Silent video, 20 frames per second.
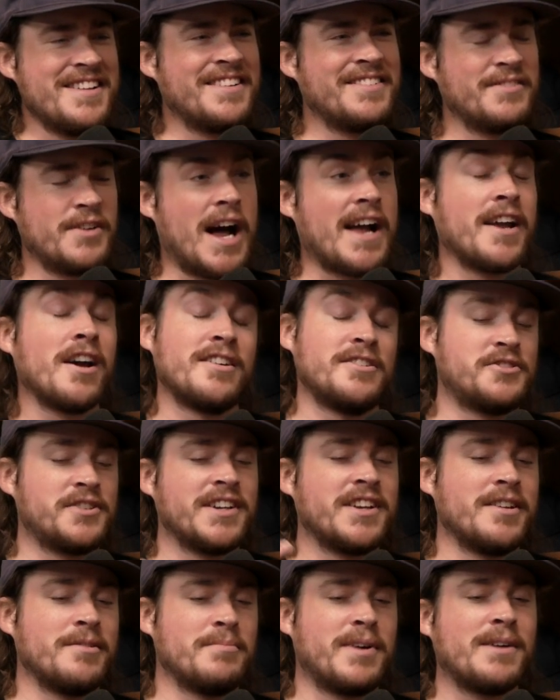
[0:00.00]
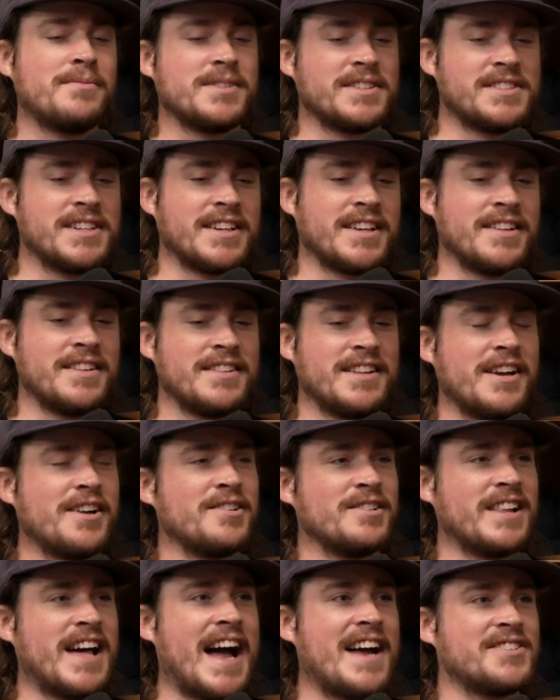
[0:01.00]
I got a drinking in public ticket there
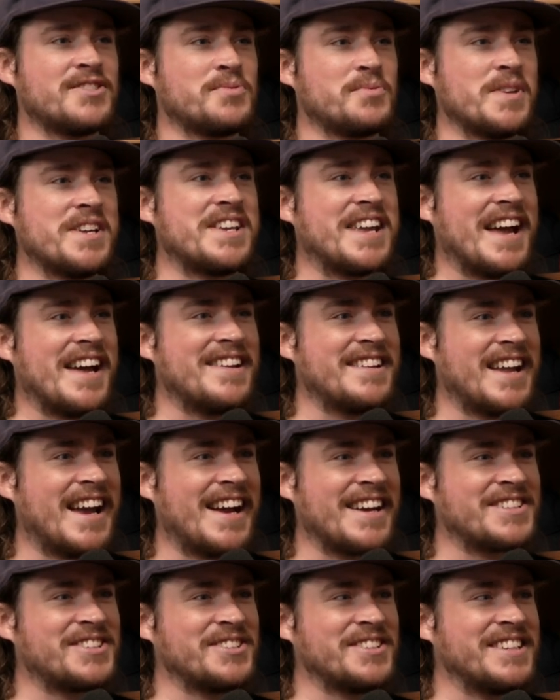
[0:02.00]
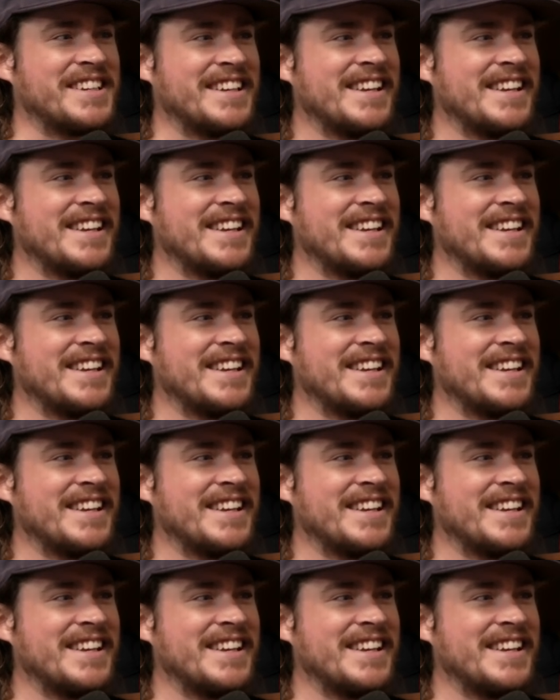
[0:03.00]
last weekend, actually.